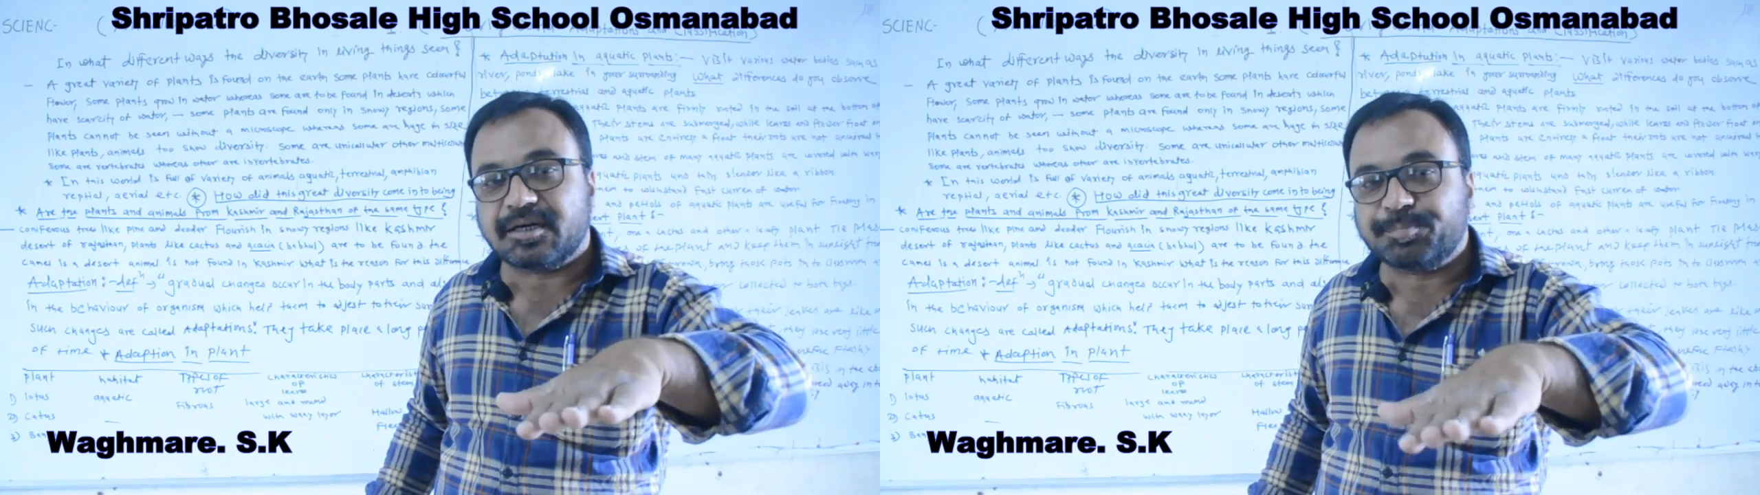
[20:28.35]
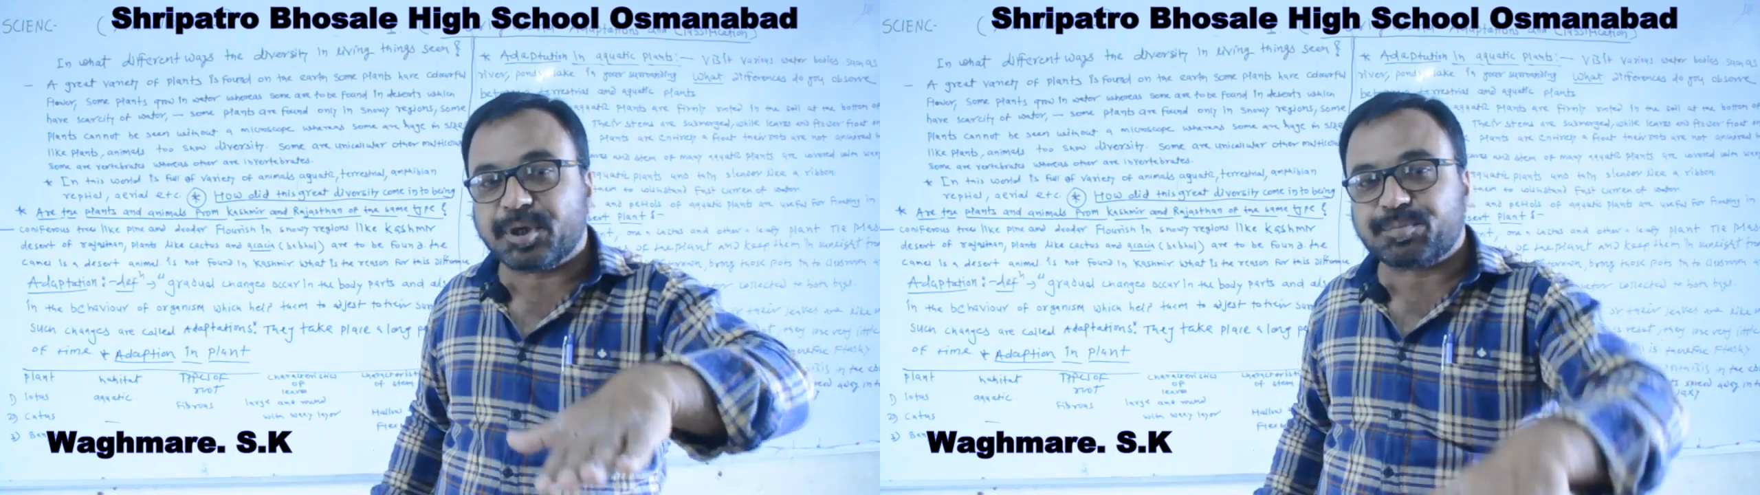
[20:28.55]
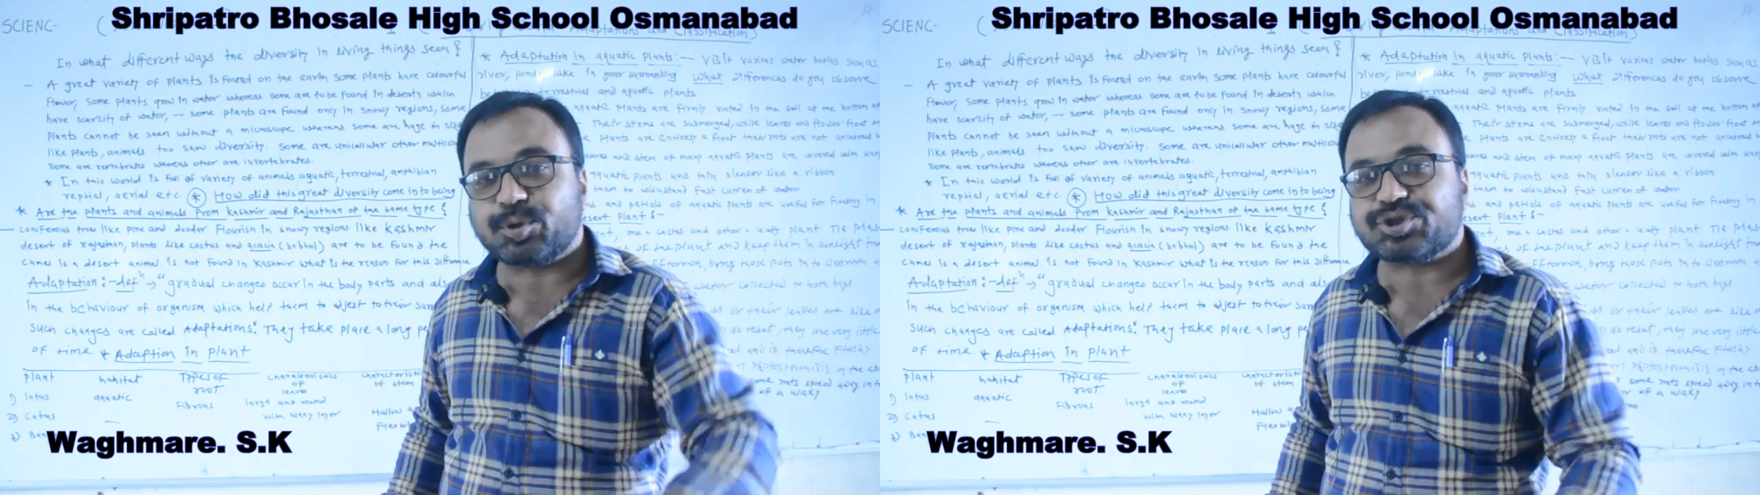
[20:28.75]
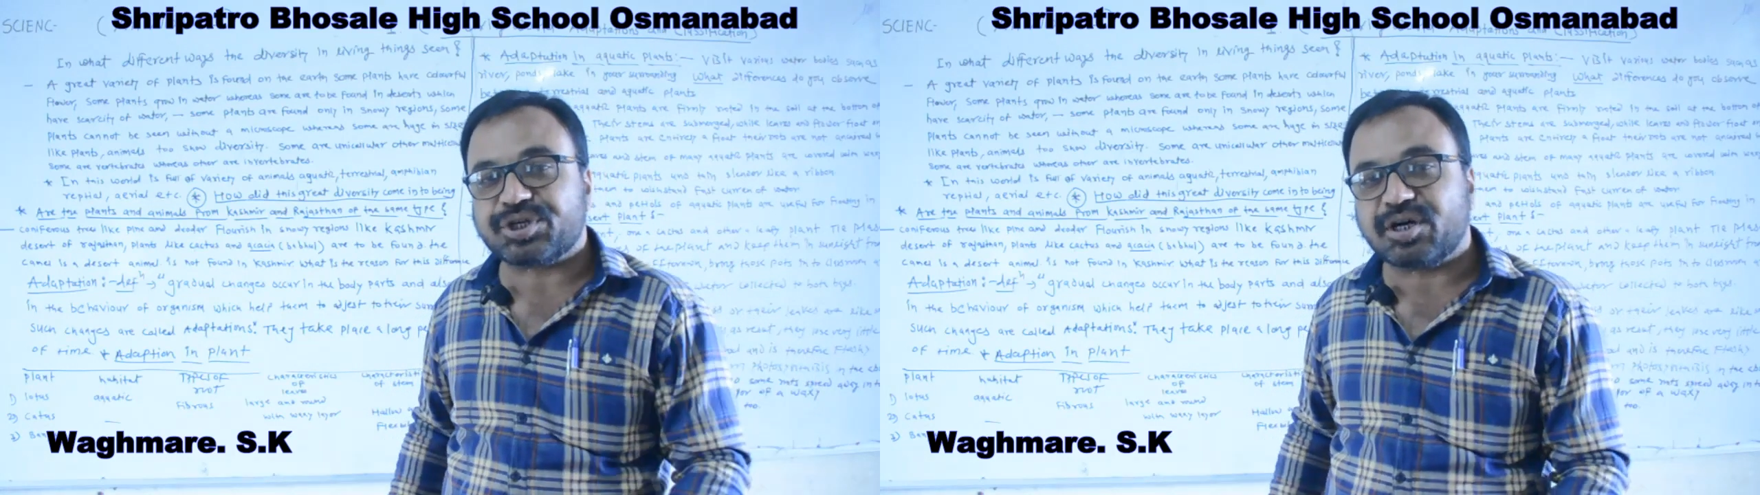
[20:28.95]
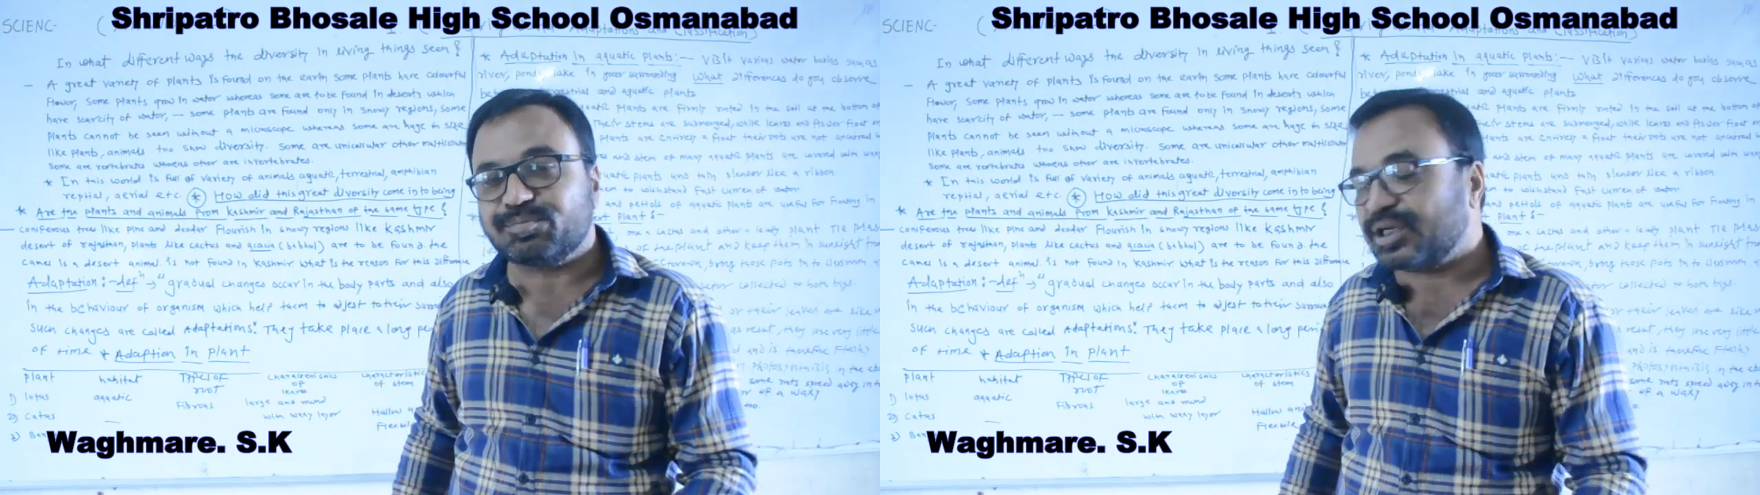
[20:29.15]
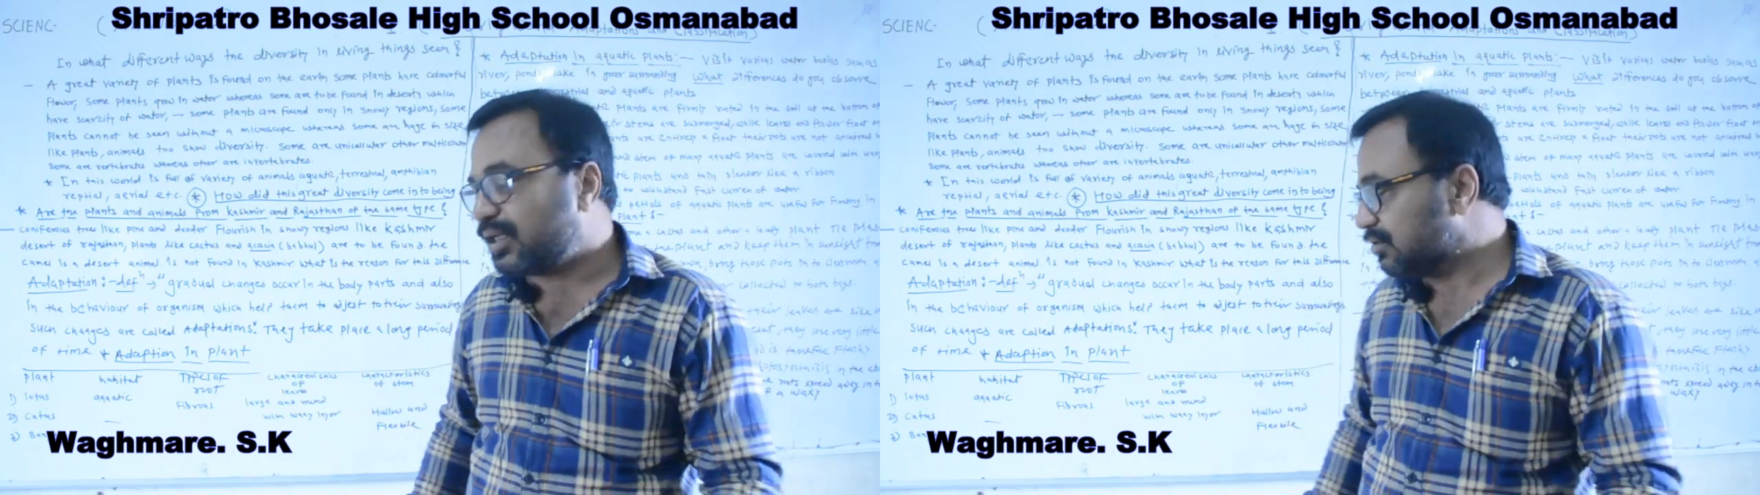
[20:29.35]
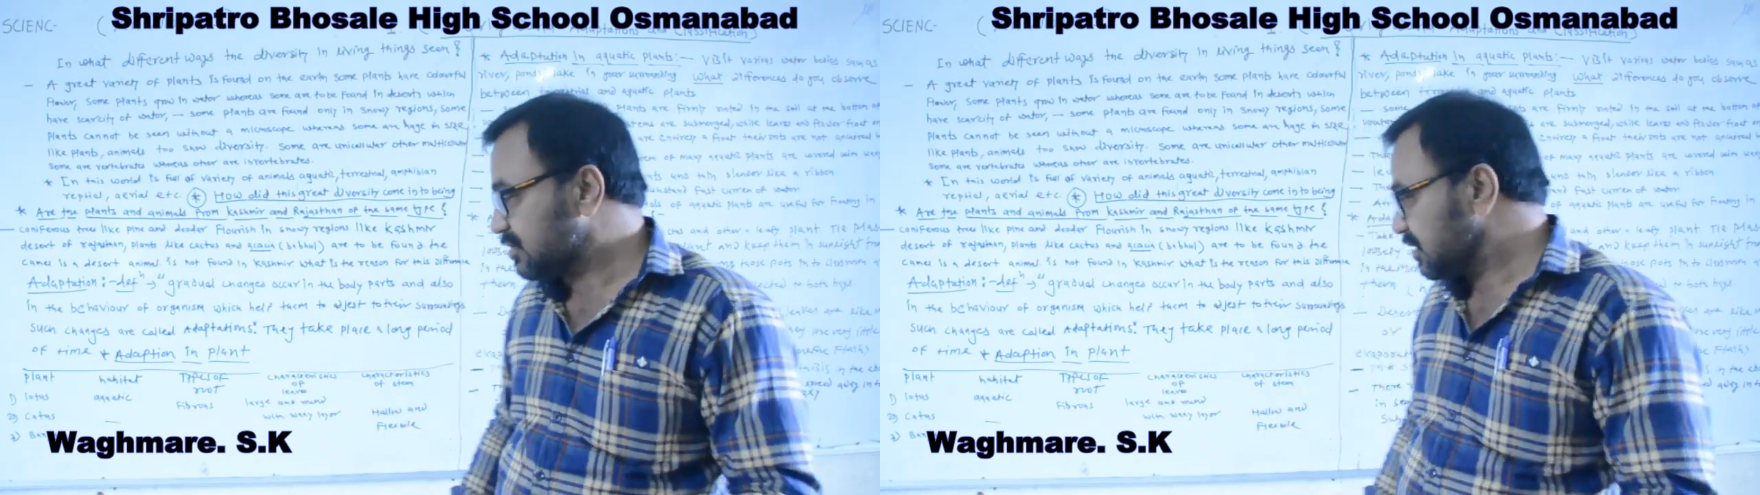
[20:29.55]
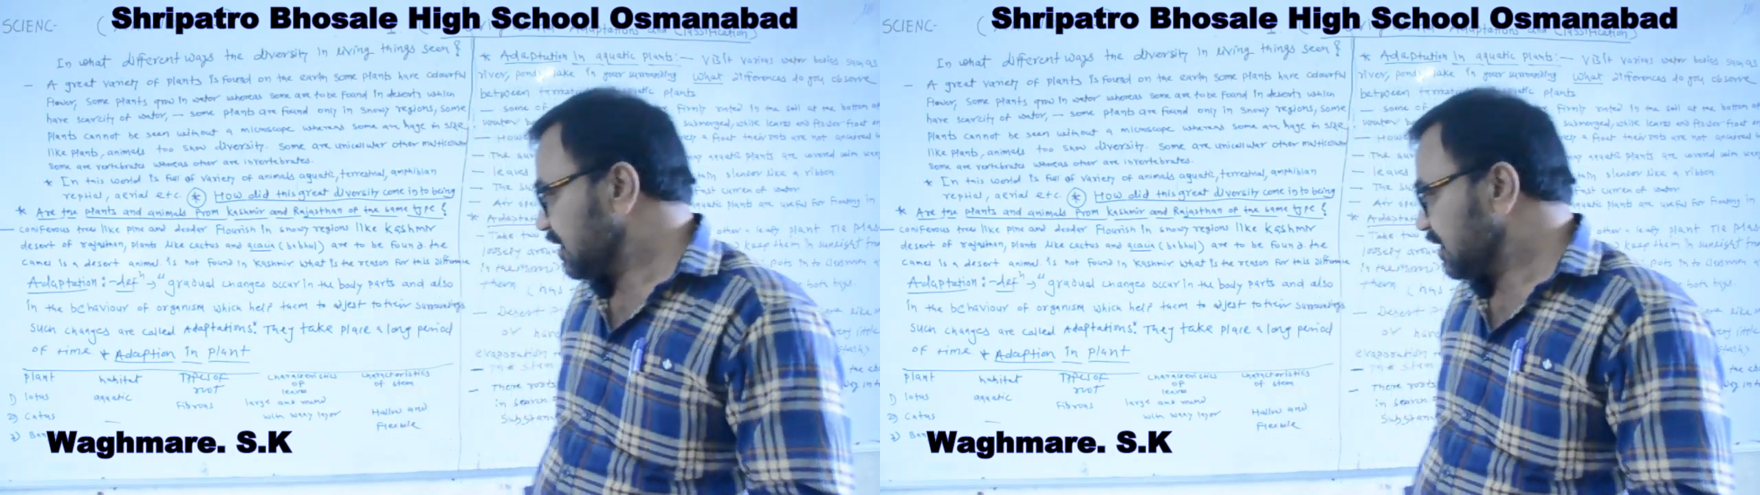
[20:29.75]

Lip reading: upper portion of the leaves.